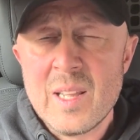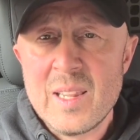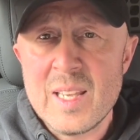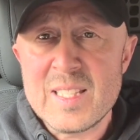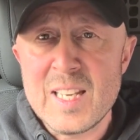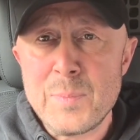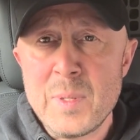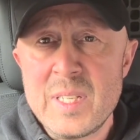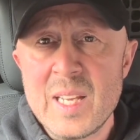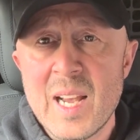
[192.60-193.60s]
the
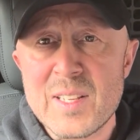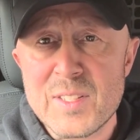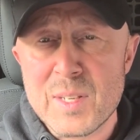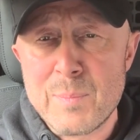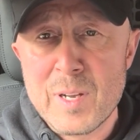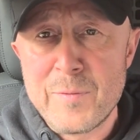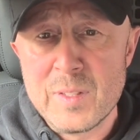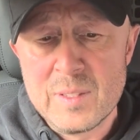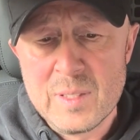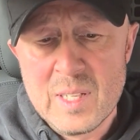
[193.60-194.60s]
SHBG acts as a
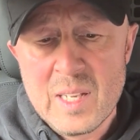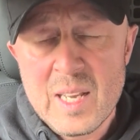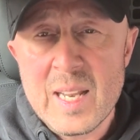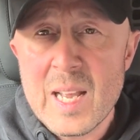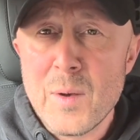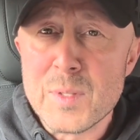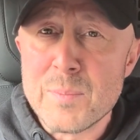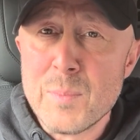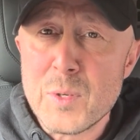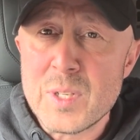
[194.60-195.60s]
buffer and it helps
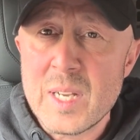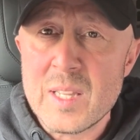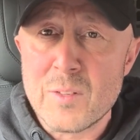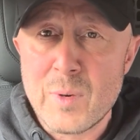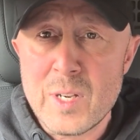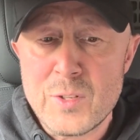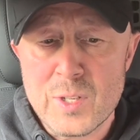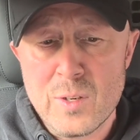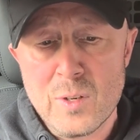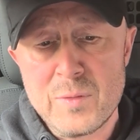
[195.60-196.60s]
modulate the
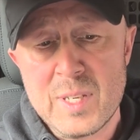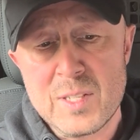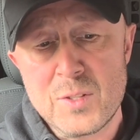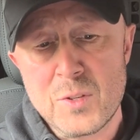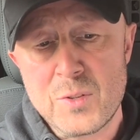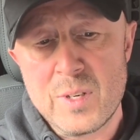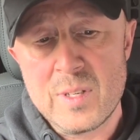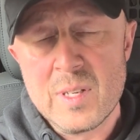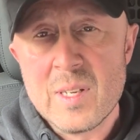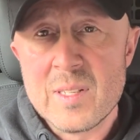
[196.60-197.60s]
ratio of testosterone
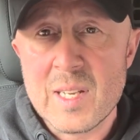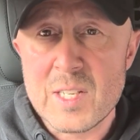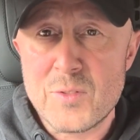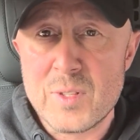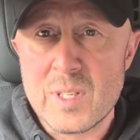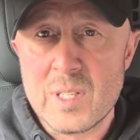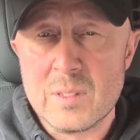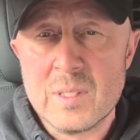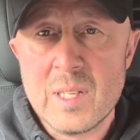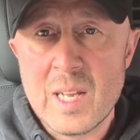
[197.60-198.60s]
to
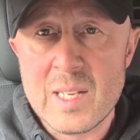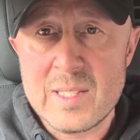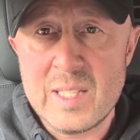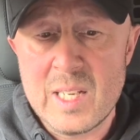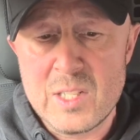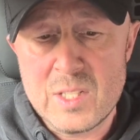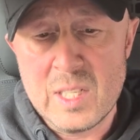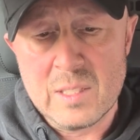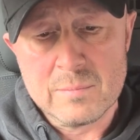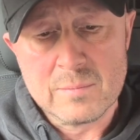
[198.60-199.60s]
estradiol and
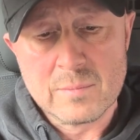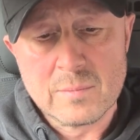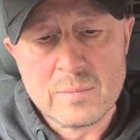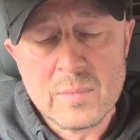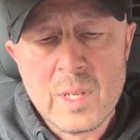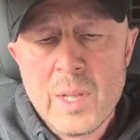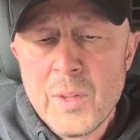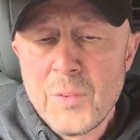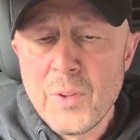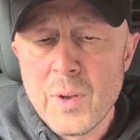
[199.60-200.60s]
DHT.
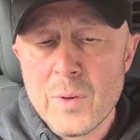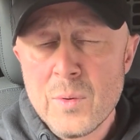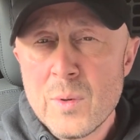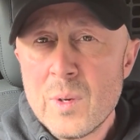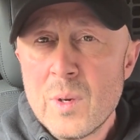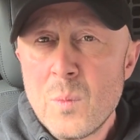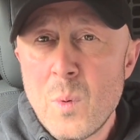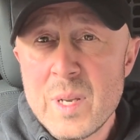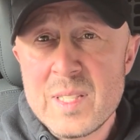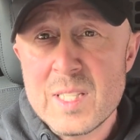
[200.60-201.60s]
So
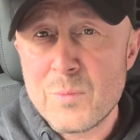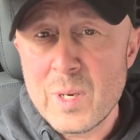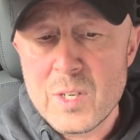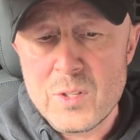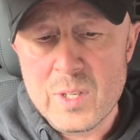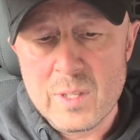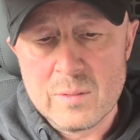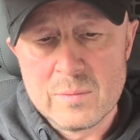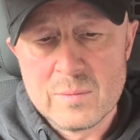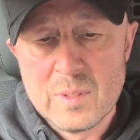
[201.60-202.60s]
what is this ratio?
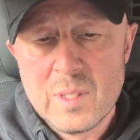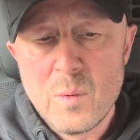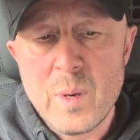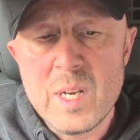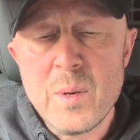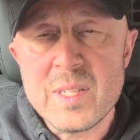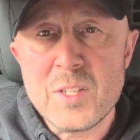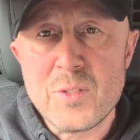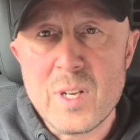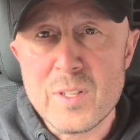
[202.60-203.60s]
We know his
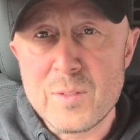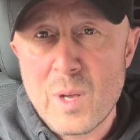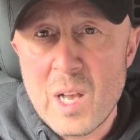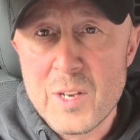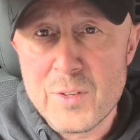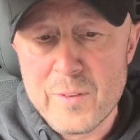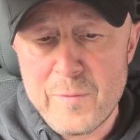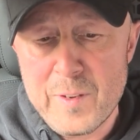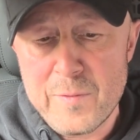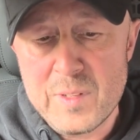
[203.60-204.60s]
estradiol is
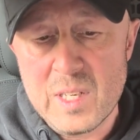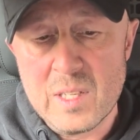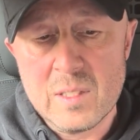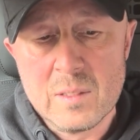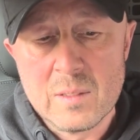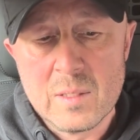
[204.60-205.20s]
115,